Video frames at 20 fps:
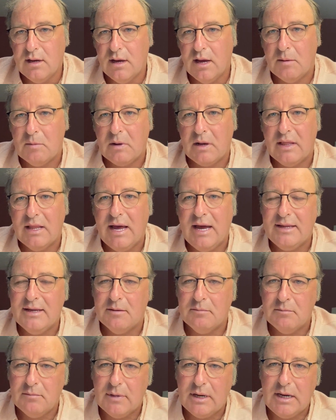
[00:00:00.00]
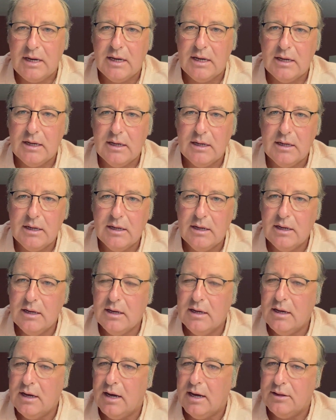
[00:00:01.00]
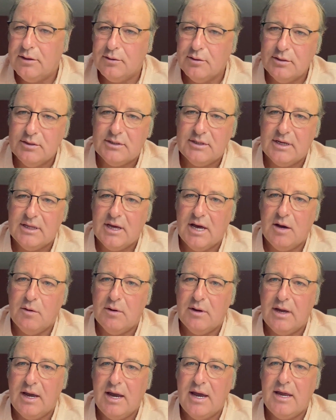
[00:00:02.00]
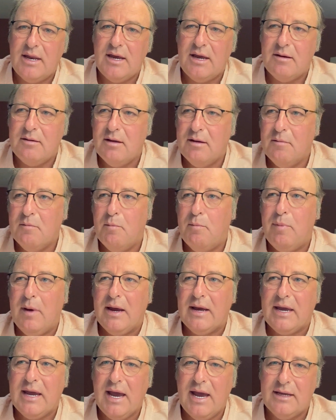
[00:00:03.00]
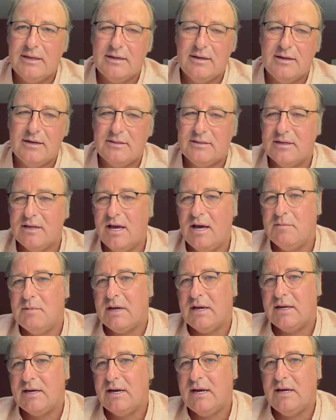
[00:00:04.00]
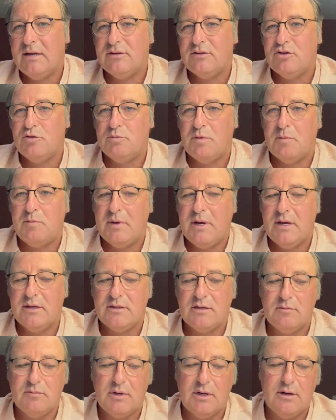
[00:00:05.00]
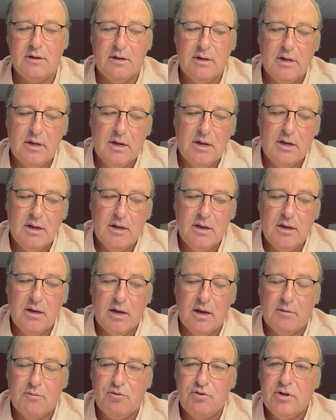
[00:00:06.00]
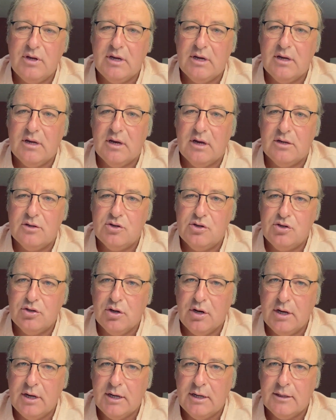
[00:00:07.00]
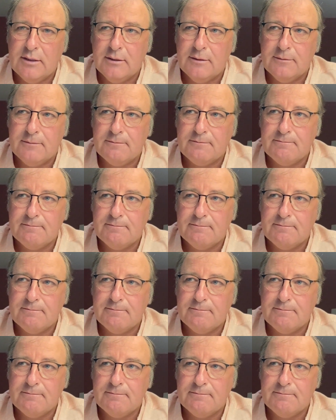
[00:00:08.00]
I'm glad I'm me. I don't say that with any big headedness that I'm a great super person, but I'm really enjoying